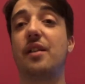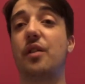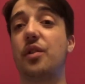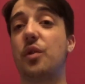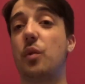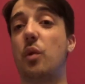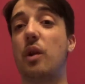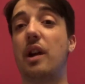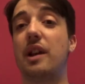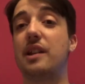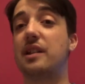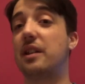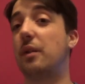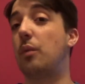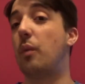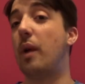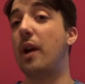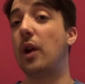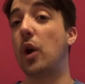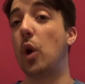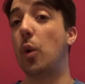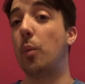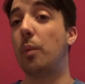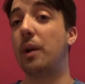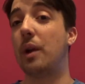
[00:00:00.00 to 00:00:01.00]
Otherwise, I'd
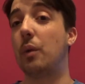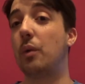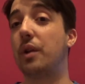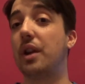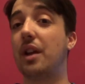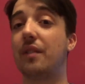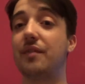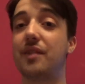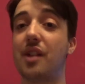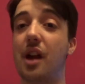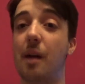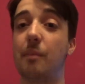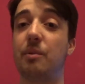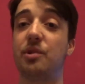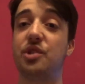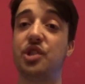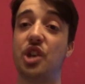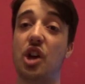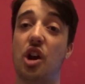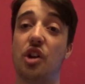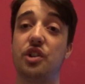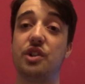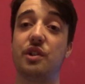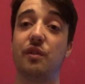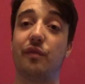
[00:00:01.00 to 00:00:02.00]
wake up and I wouldn't have time to
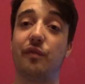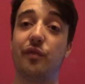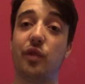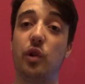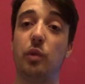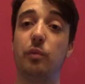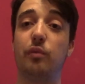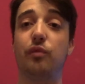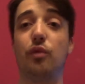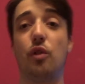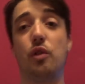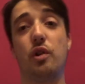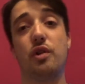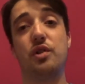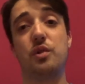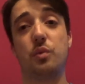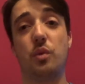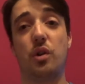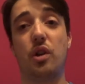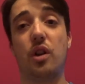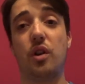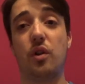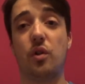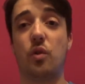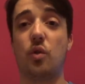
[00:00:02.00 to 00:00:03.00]
charge it full before going to
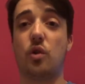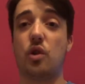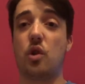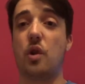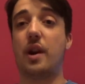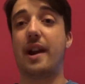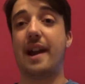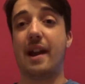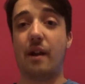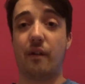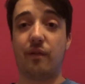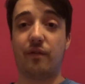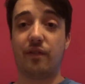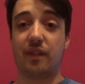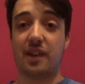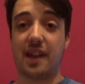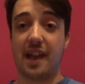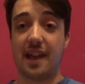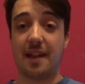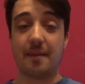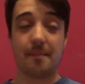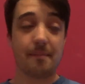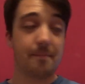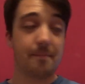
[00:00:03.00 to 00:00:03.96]
work or going out for the day.